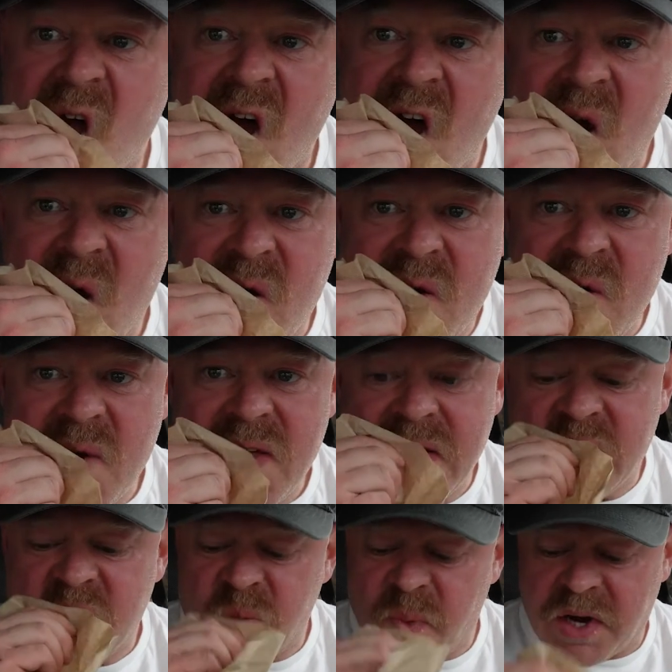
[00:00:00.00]
I don't do
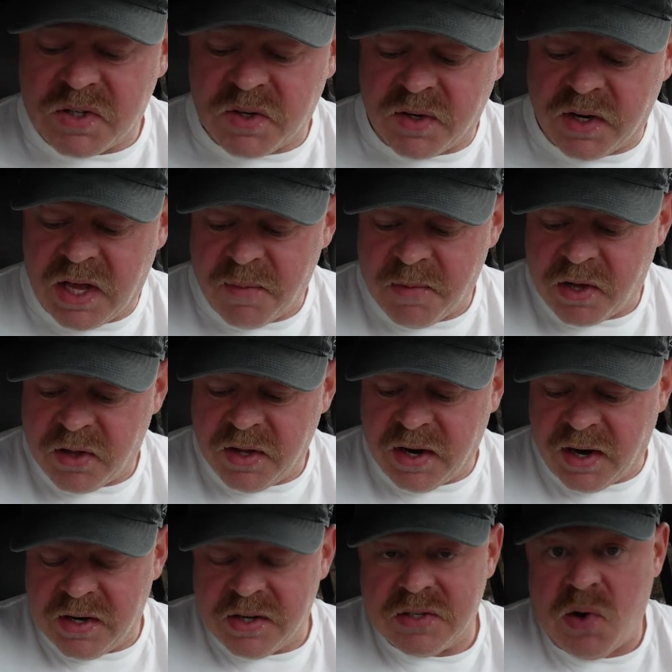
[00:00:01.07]
anything special to keep it clean.
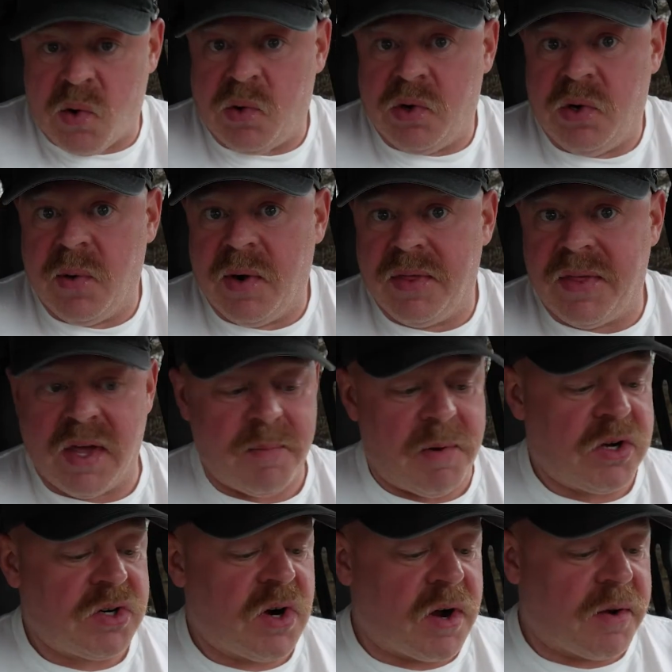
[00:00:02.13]
I just don't do anything in
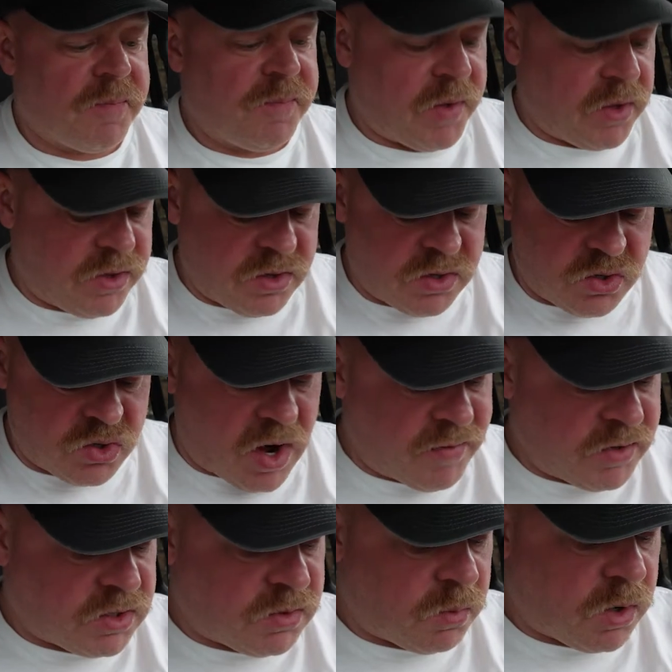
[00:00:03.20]
my truck other than drive
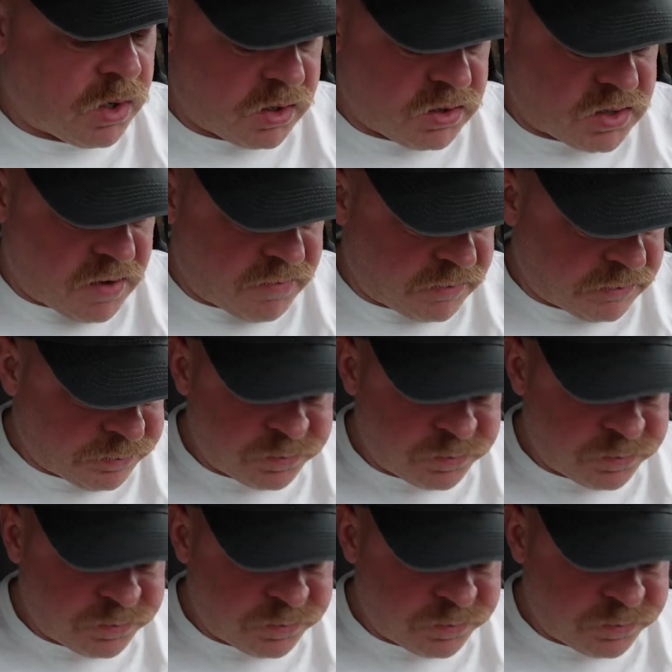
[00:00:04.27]
it to work and stuff.